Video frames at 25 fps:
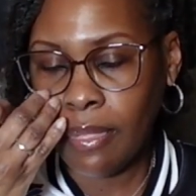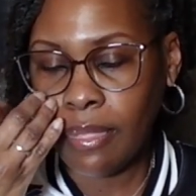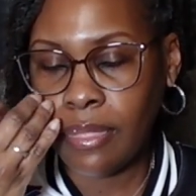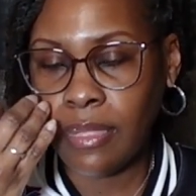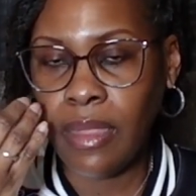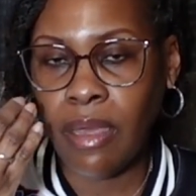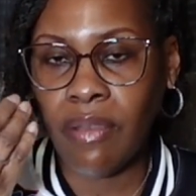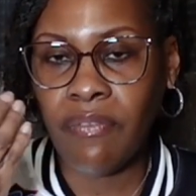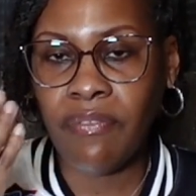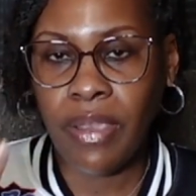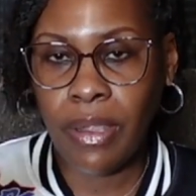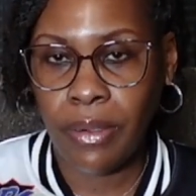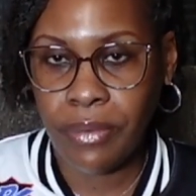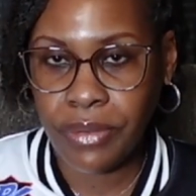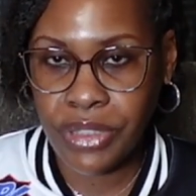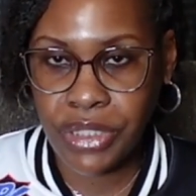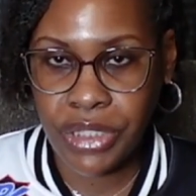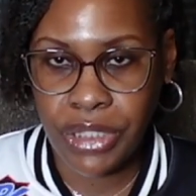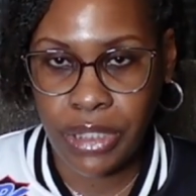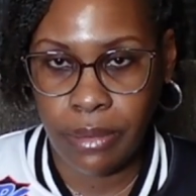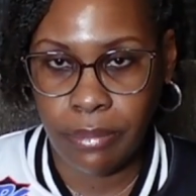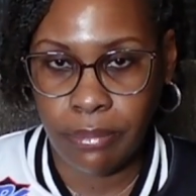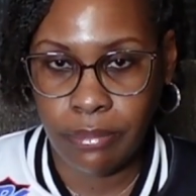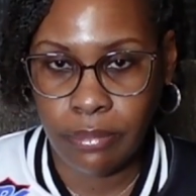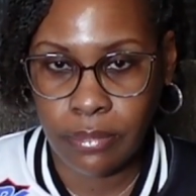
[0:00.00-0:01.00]
they're very
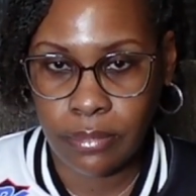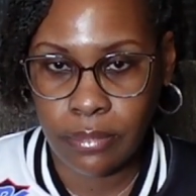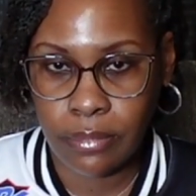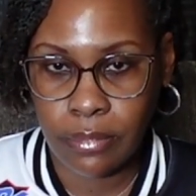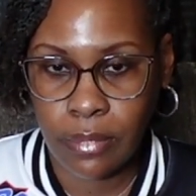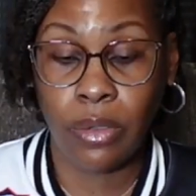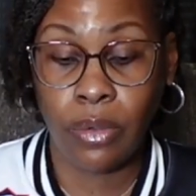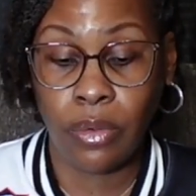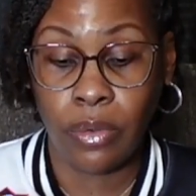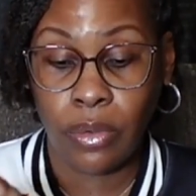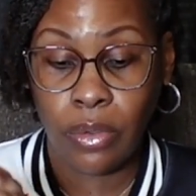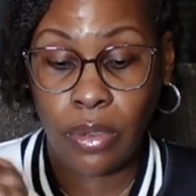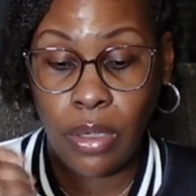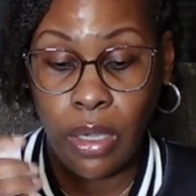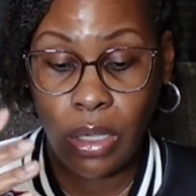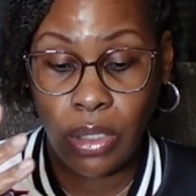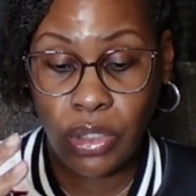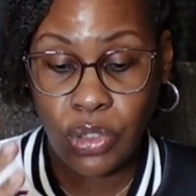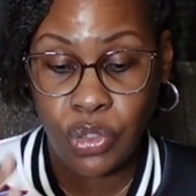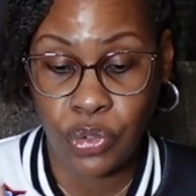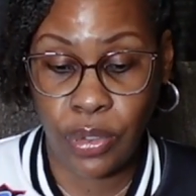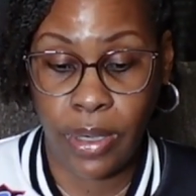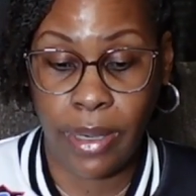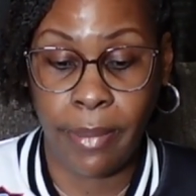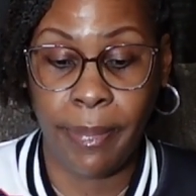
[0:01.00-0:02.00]
cheap
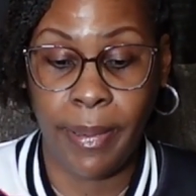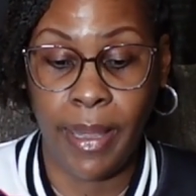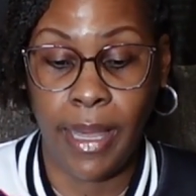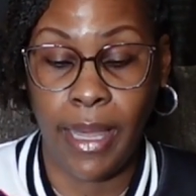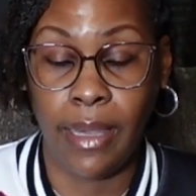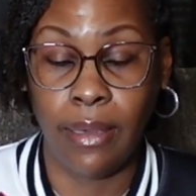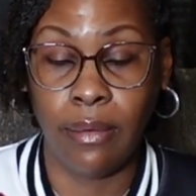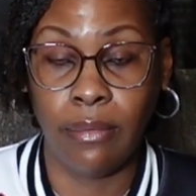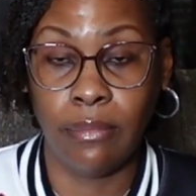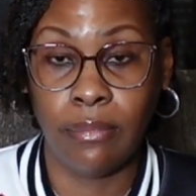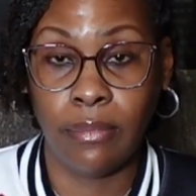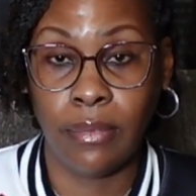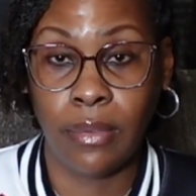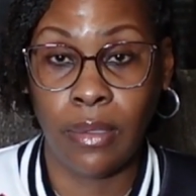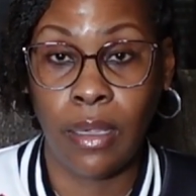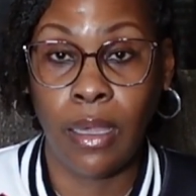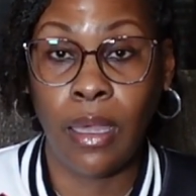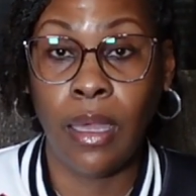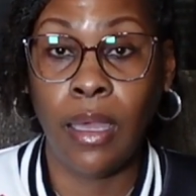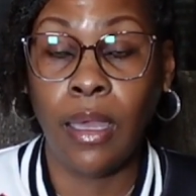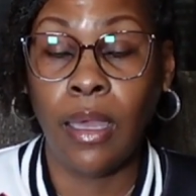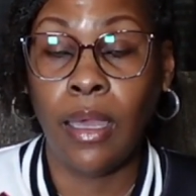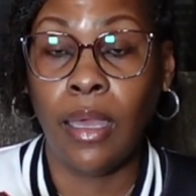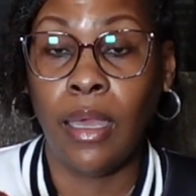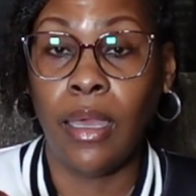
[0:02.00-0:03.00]
tripod.
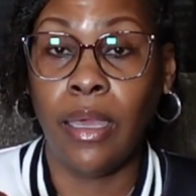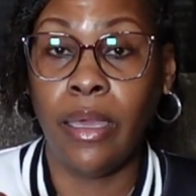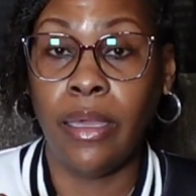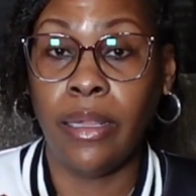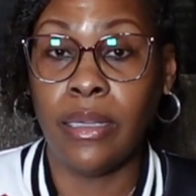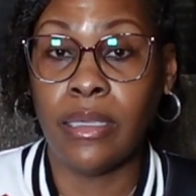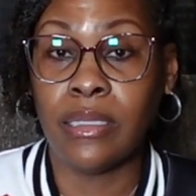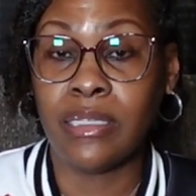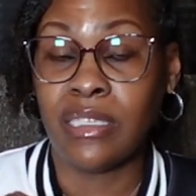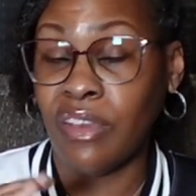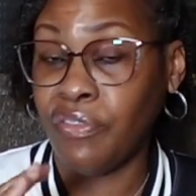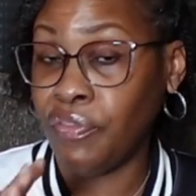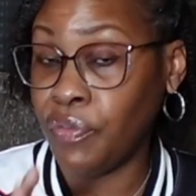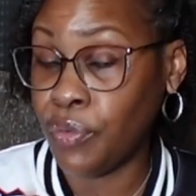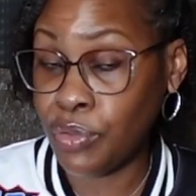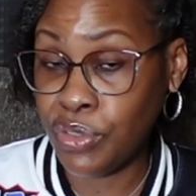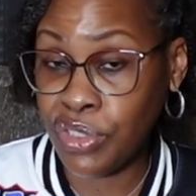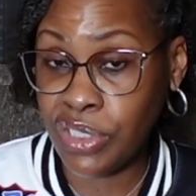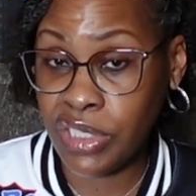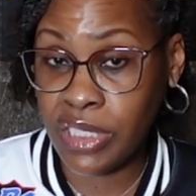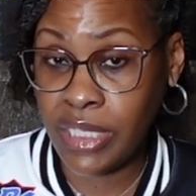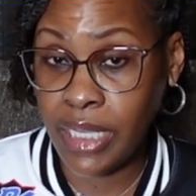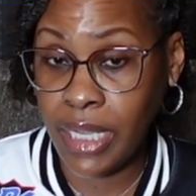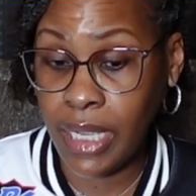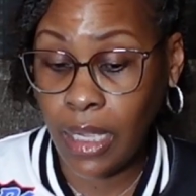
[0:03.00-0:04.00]
It is a
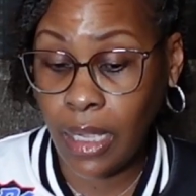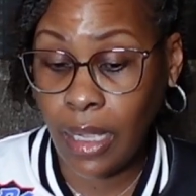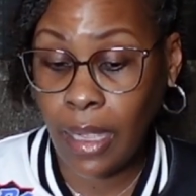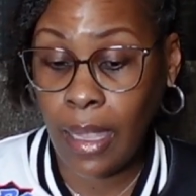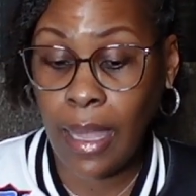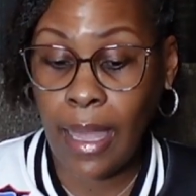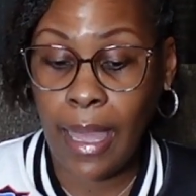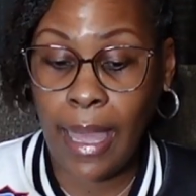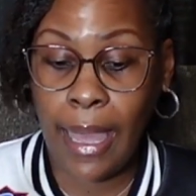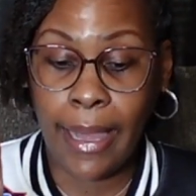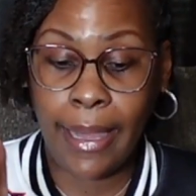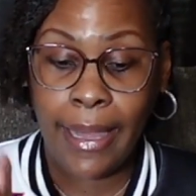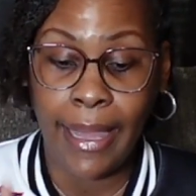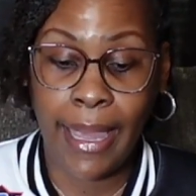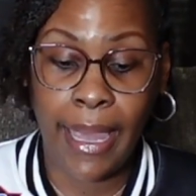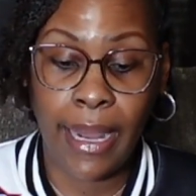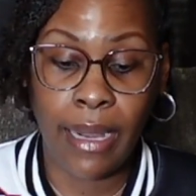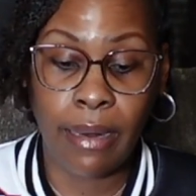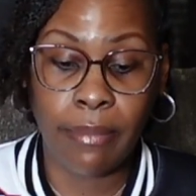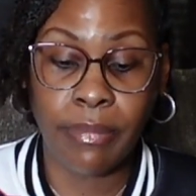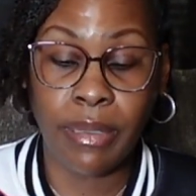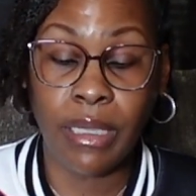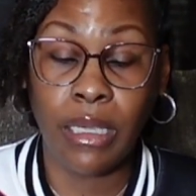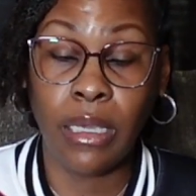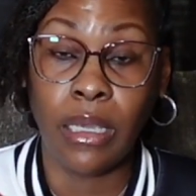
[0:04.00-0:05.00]
Fujitech. I got
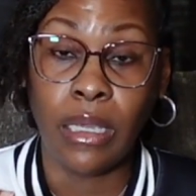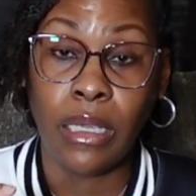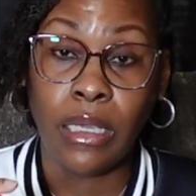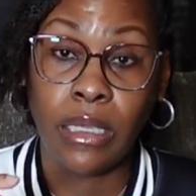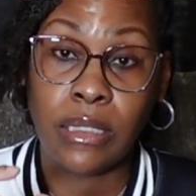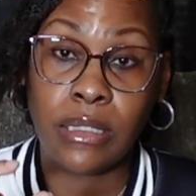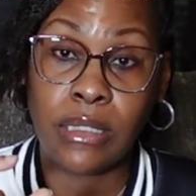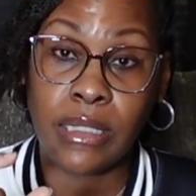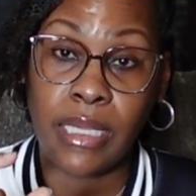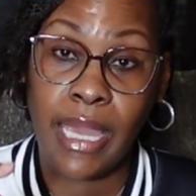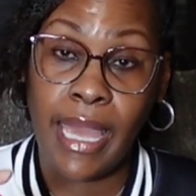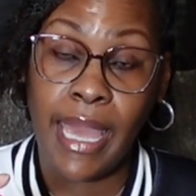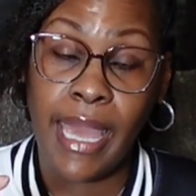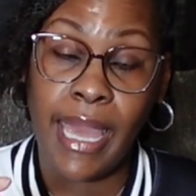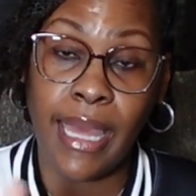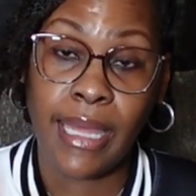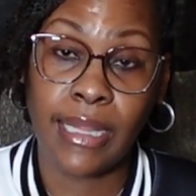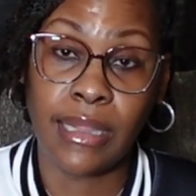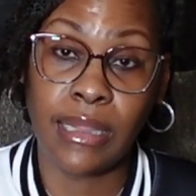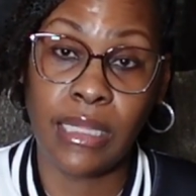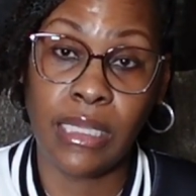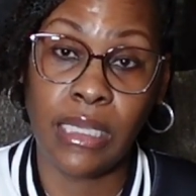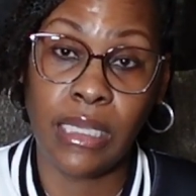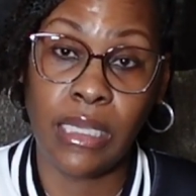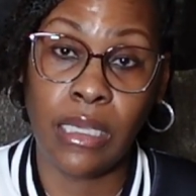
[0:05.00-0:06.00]
it because it
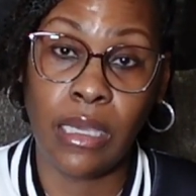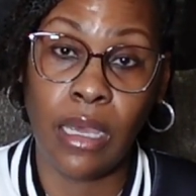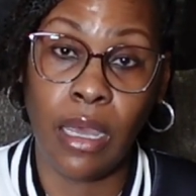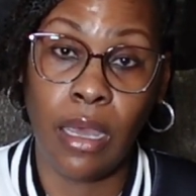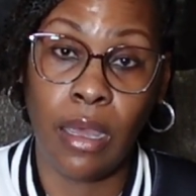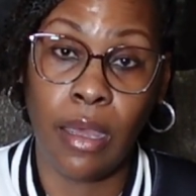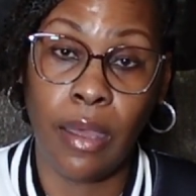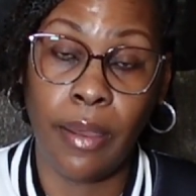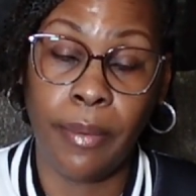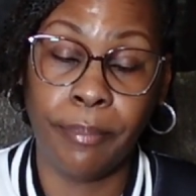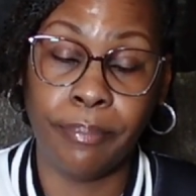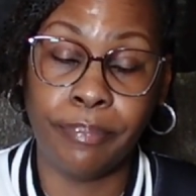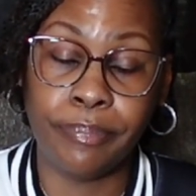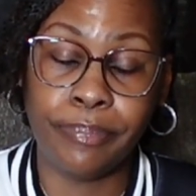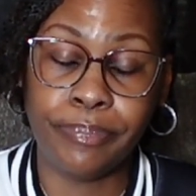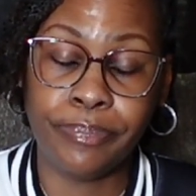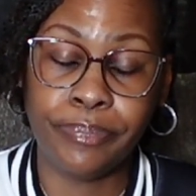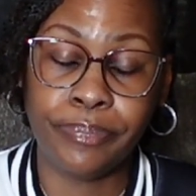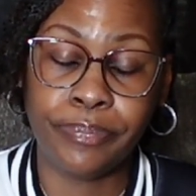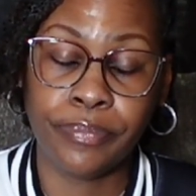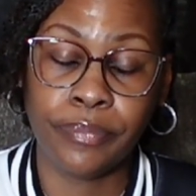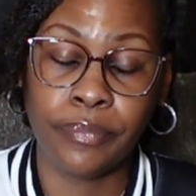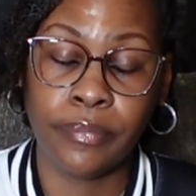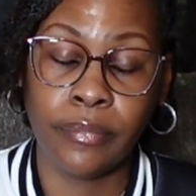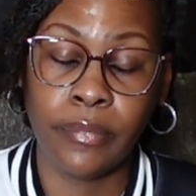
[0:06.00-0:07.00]
had the
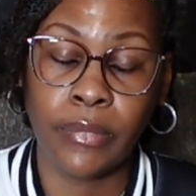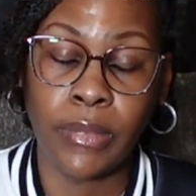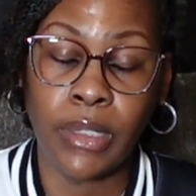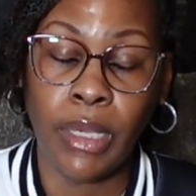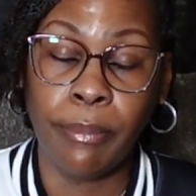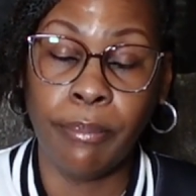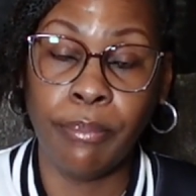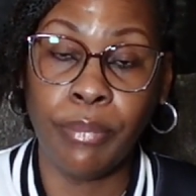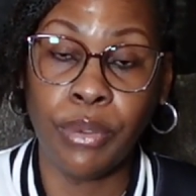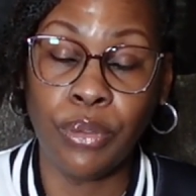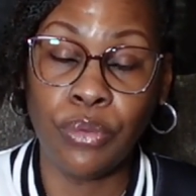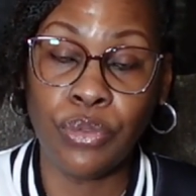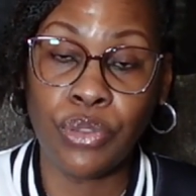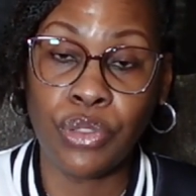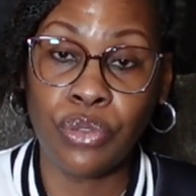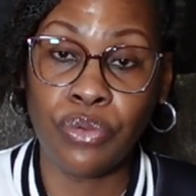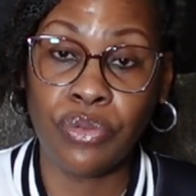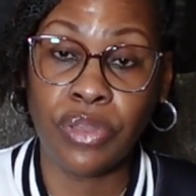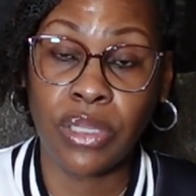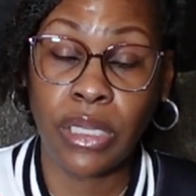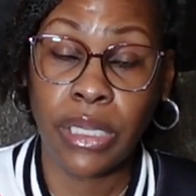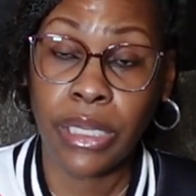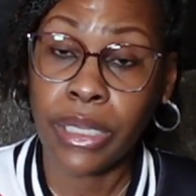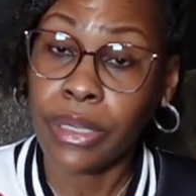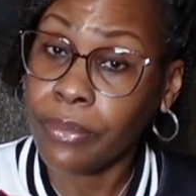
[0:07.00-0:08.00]

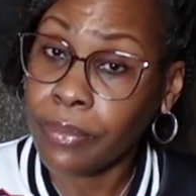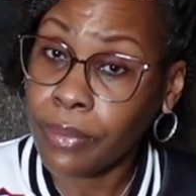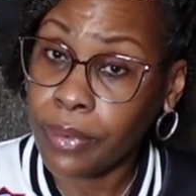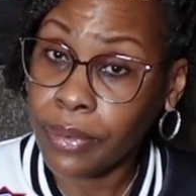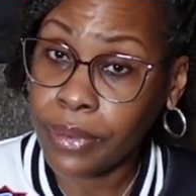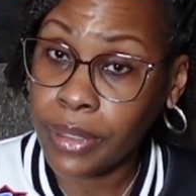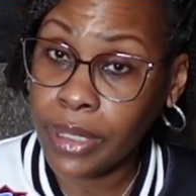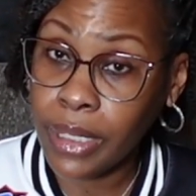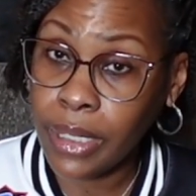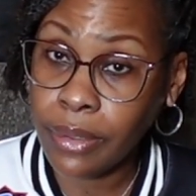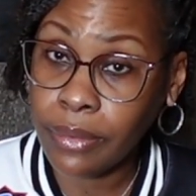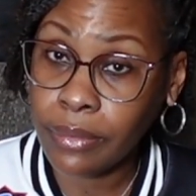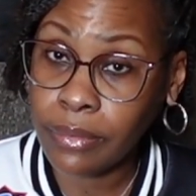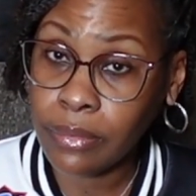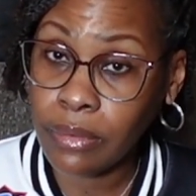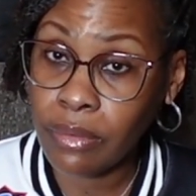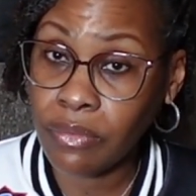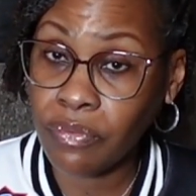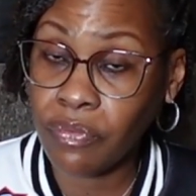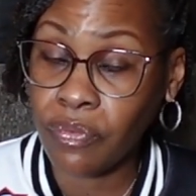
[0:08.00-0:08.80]
Bluetooth clicker on there